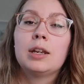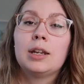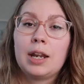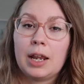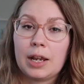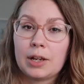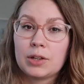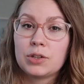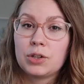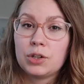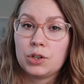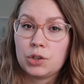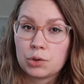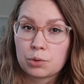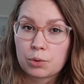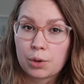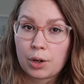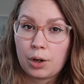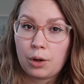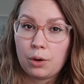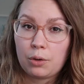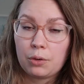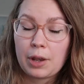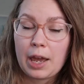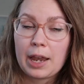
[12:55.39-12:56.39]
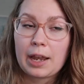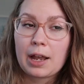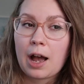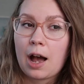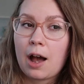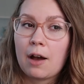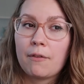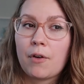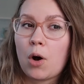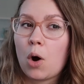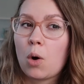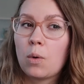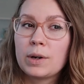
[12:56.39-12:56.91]
Nancy Drew. Like
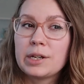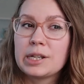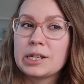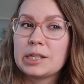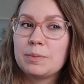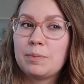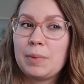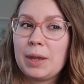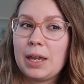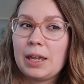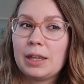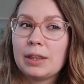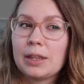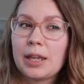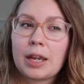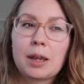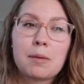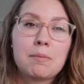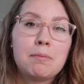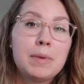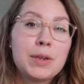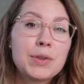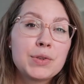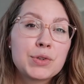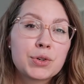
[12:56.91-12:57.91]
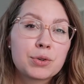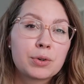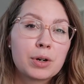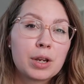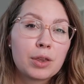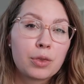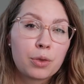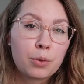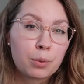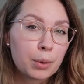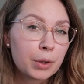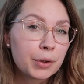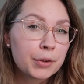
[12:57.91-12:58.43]
I've always been like a
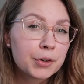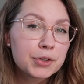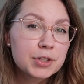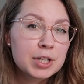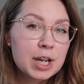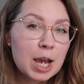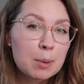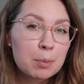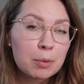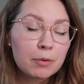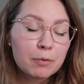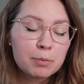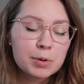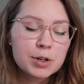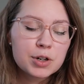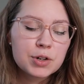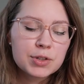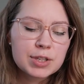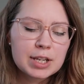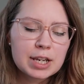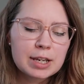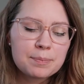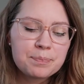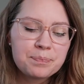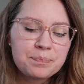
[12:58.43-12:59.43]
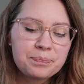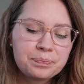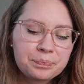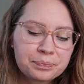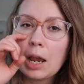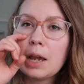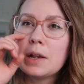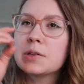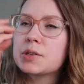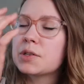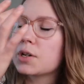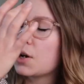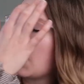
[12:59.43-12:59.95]
mystery thriller type of person.
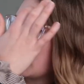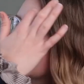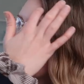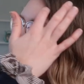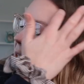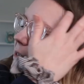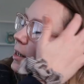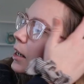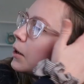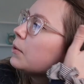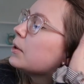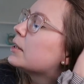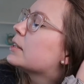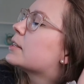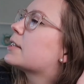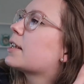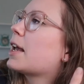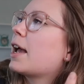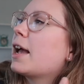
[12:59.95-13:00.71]
And so I guess I would